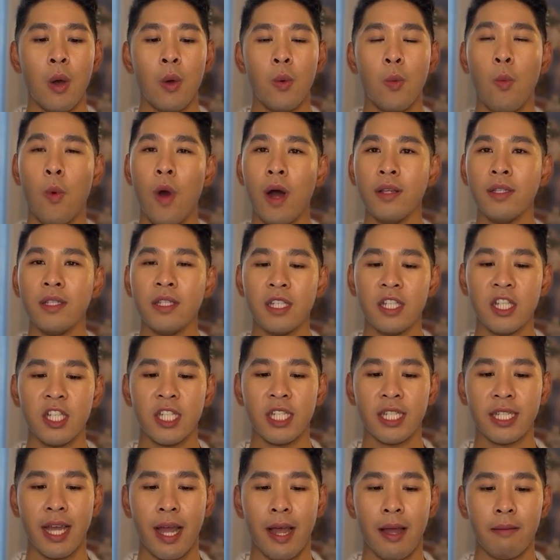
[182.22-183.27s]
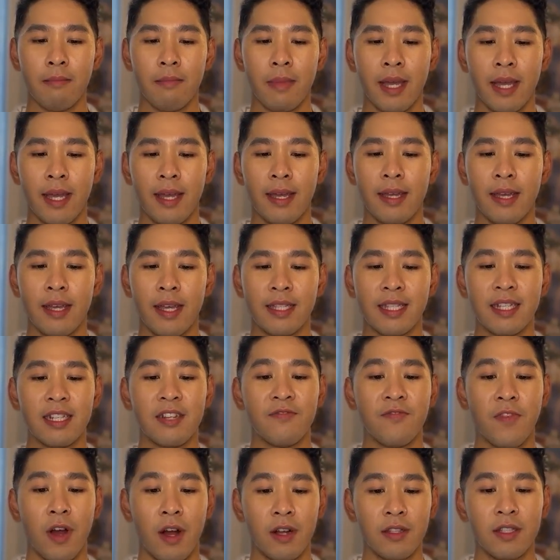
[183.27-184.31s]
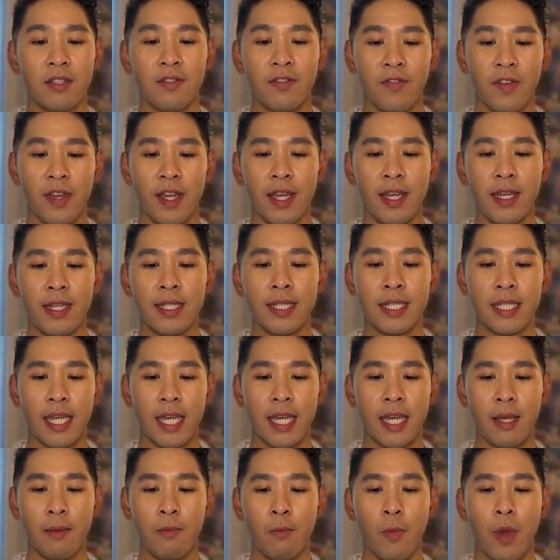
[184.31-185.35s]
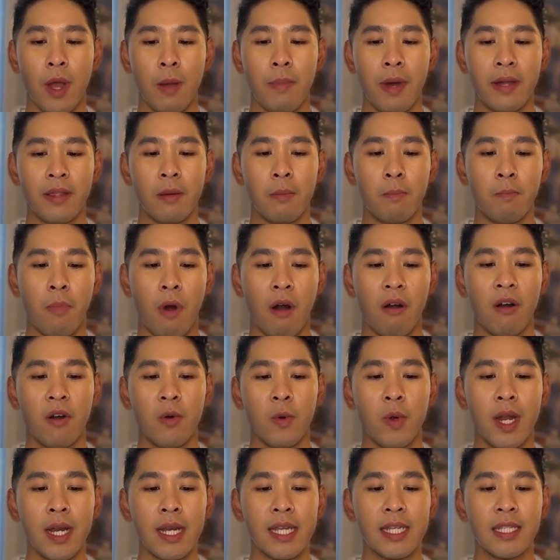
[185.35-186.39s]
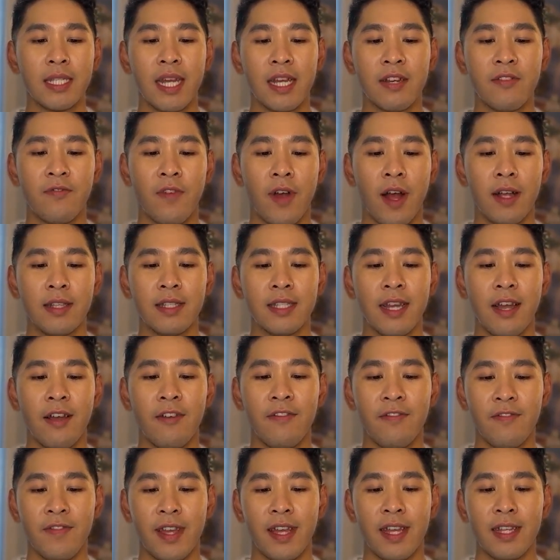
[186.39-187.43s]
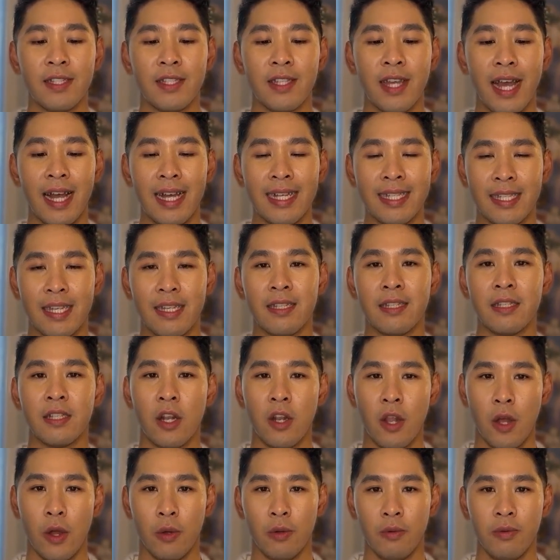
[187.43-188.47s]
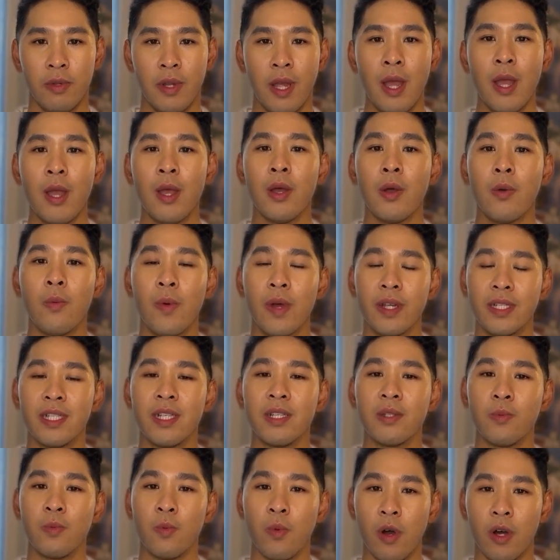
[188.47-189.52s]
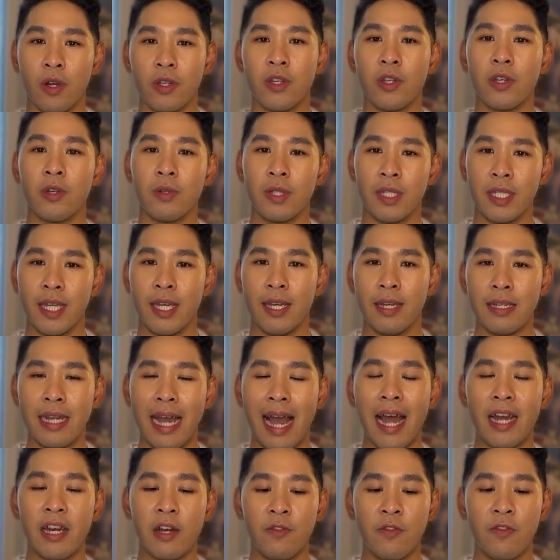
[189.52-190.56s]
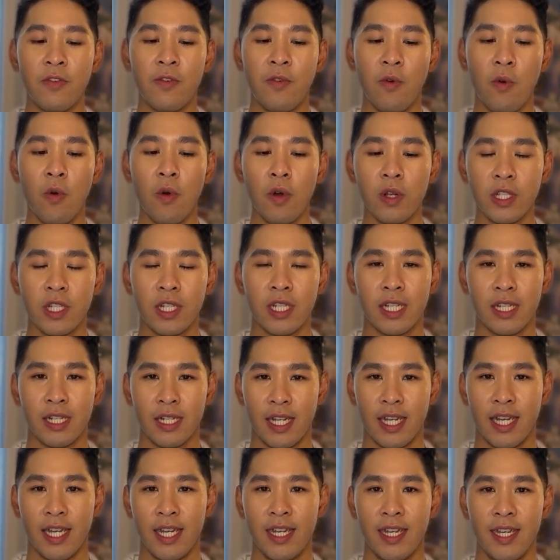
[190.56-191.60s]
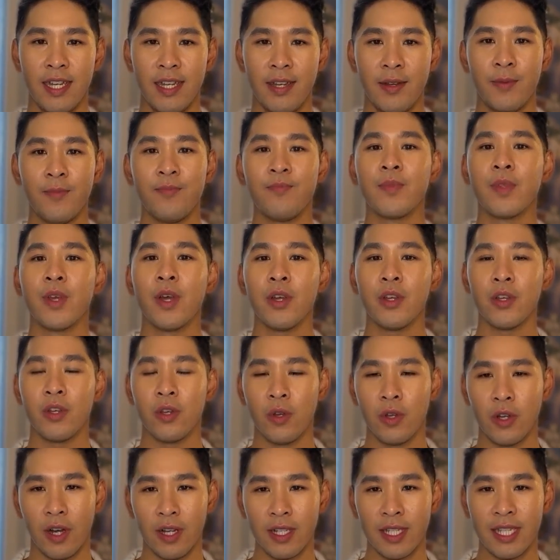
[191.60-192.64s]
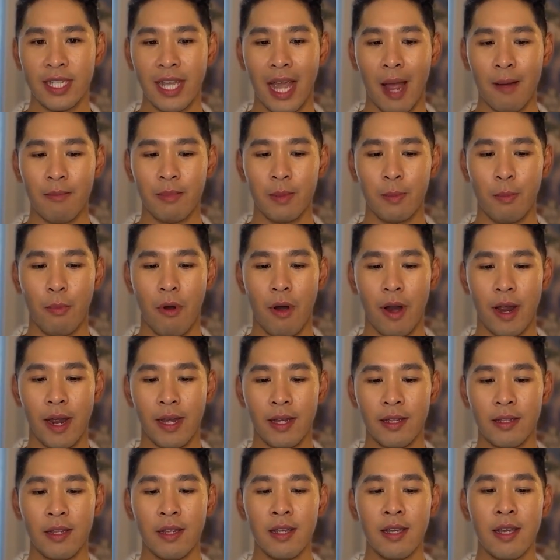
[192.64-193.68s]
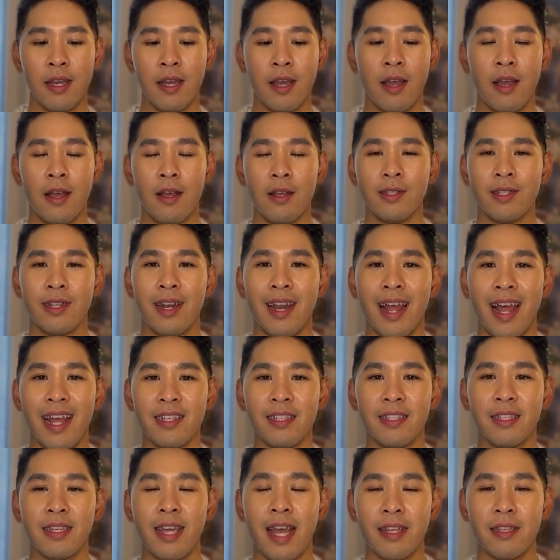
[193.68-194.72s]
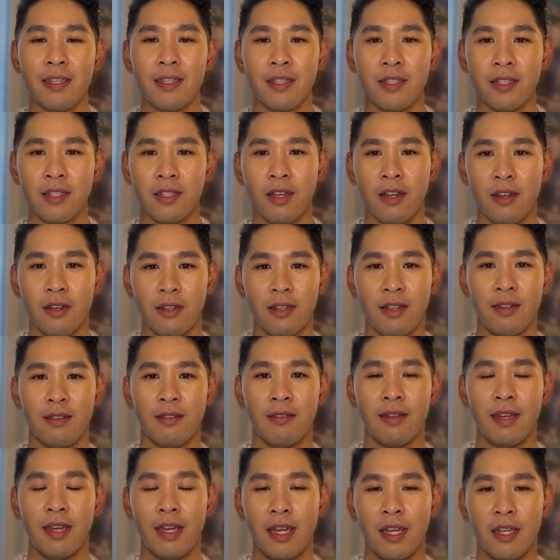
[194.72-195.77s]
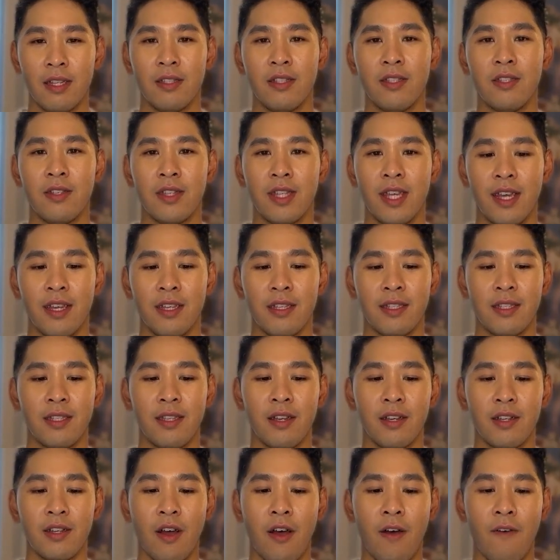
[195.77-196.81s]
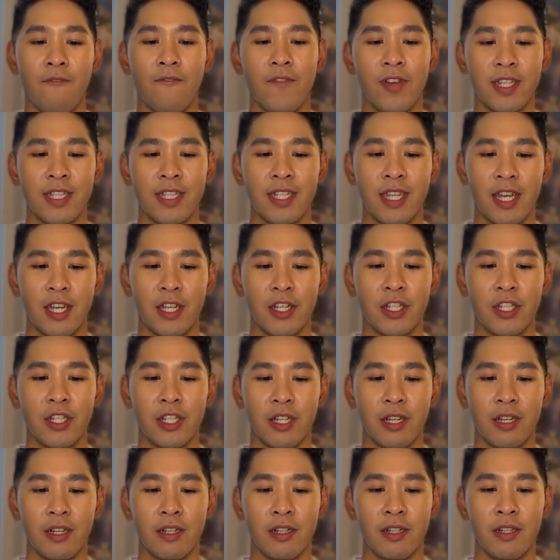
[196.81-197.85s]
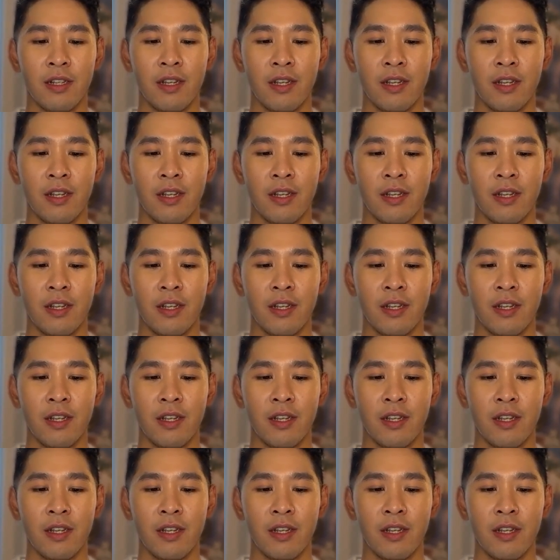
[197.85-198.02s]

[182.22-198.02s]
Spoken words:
One such scam is an advance fee scheme whereby the borrower needs to advance a fee to access the loan, which is what you did. And unfortunately, you got scammed, Brian. So let's get stuck into this conversation.